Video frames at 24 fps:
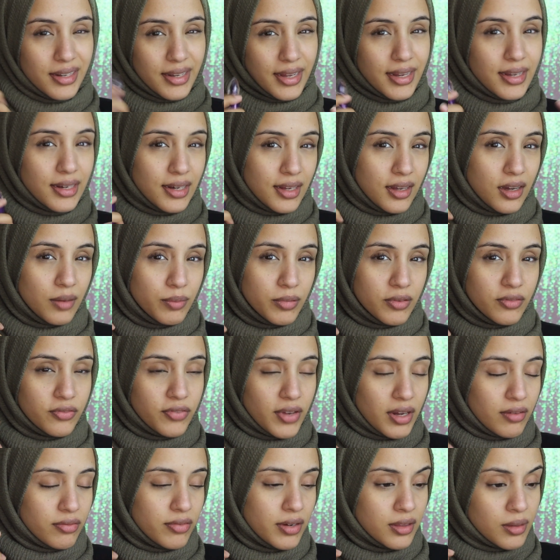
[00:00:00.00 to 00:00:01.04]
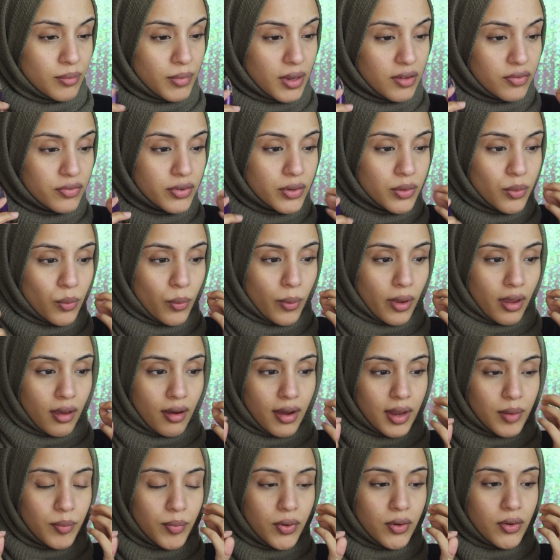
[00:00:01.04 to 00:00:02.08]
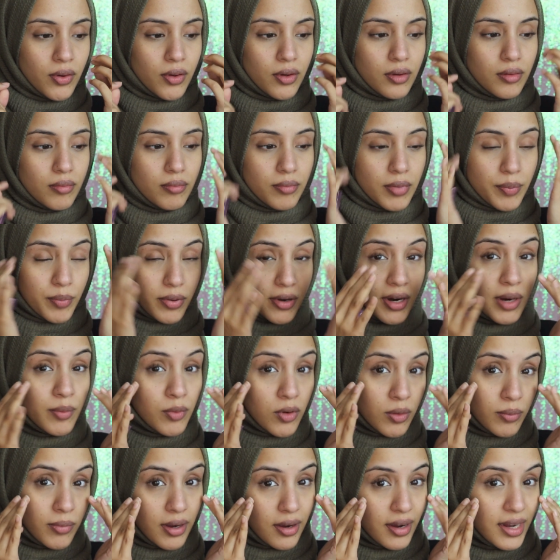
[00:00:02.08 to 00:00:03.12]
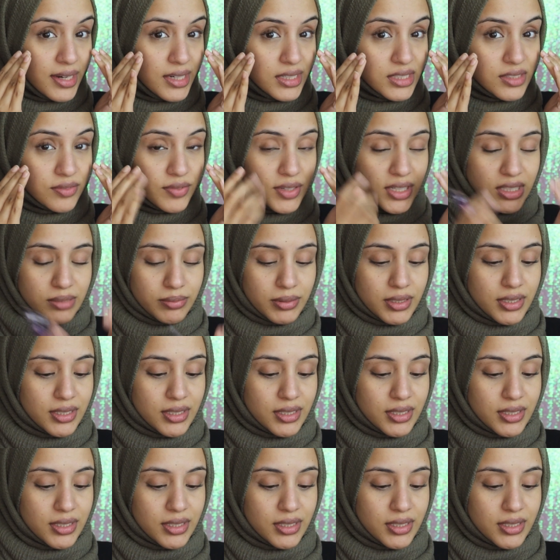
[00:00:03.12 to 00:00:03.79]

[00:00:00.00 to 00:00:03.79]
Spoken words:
And lately I've been favouring the method where I put a primer on my eyelids first